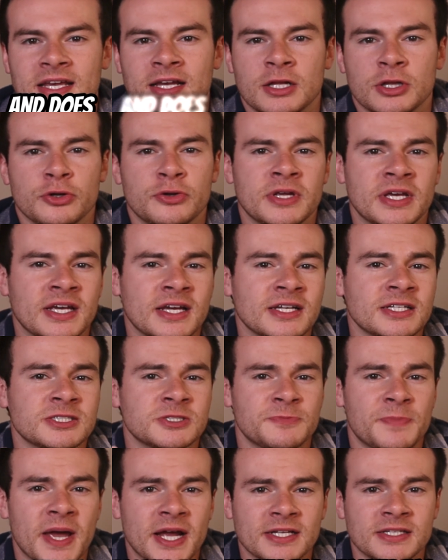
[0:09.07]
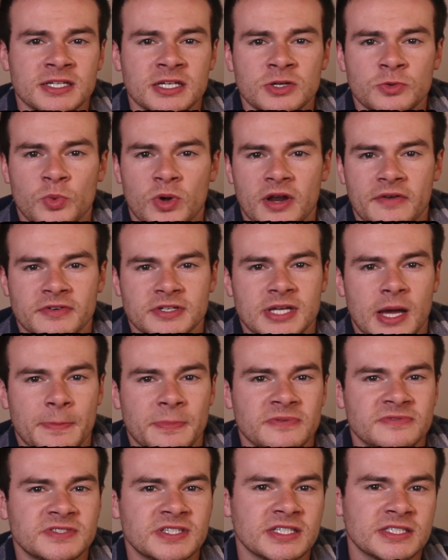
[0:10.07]
including inspecting whatever
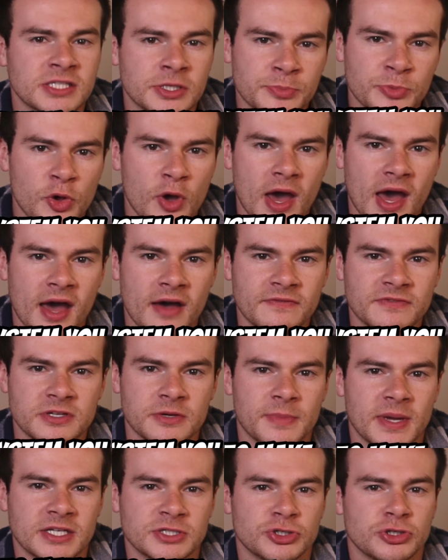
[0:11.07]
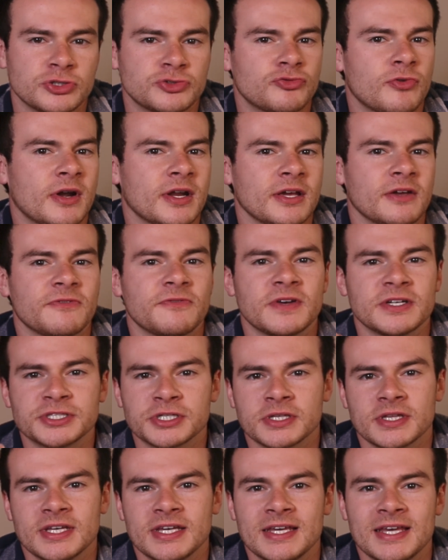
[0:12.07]
type of system you have to make sure it's running
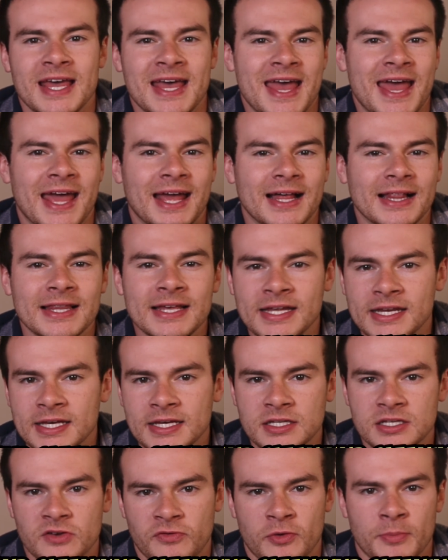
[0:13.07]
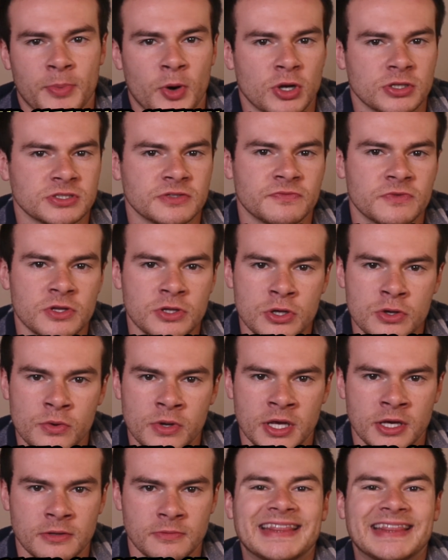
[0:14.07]
efficiently and cleaning different parts of the
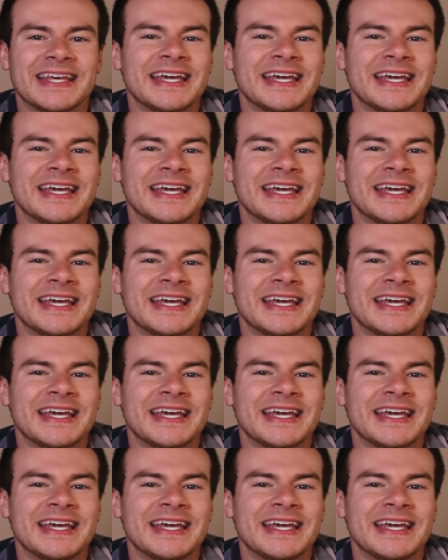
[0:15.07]
unit.